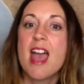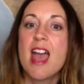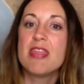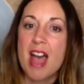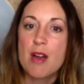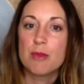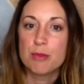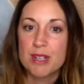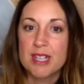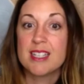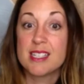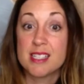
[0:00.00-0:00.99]
And that
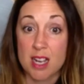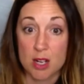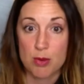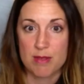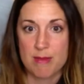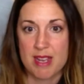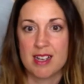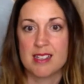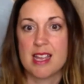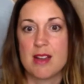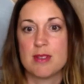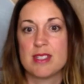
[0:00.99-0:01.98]
really stuck with me because
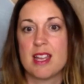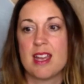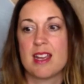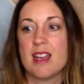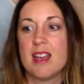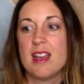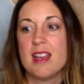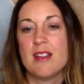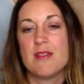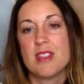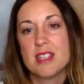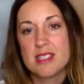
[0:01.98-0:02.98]
I was like,
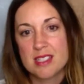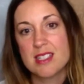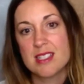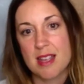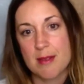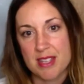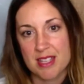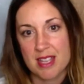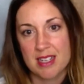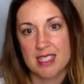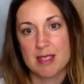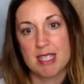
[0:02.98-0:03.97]
if this isn't something that
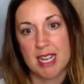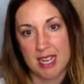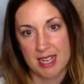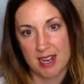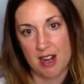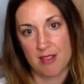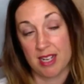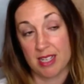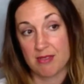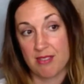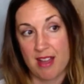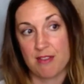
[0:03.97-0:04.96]
needs to be taken care of in the
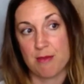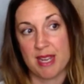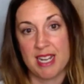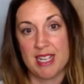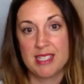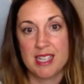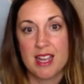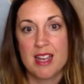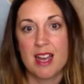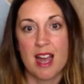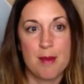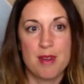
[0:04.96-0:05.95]
next 5 minutes,
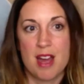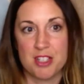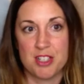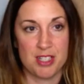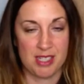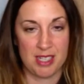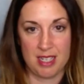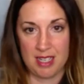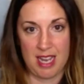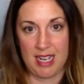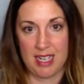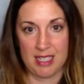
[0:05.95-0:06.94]
I'm not just going to
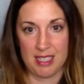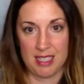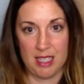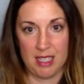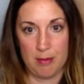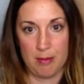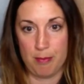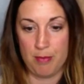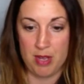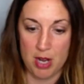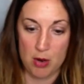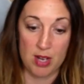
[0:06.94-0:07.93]

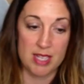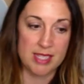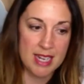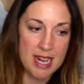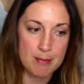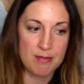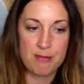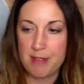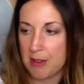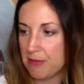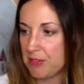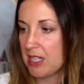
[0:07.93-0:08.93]
because then I'm
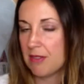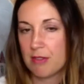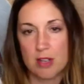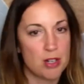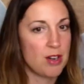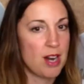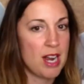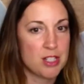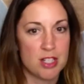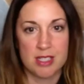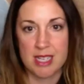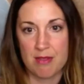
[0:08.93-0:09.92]
50 different
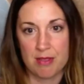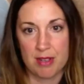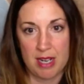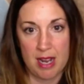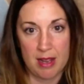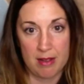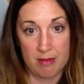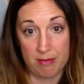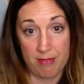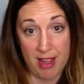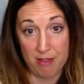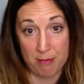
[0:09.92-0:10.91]
directions every
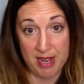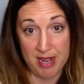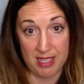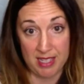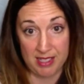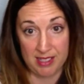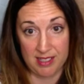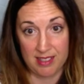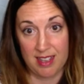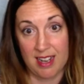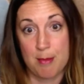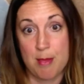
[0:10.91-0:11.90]
5 minutes. And
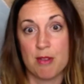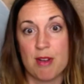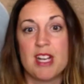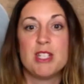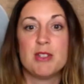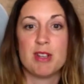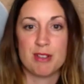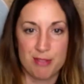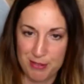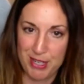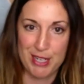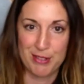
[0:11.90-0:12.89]
I'm already doing
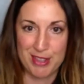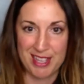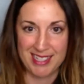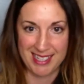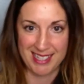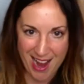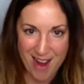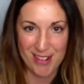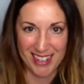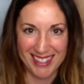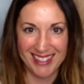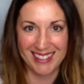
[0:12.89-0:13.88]
50 different things an hour.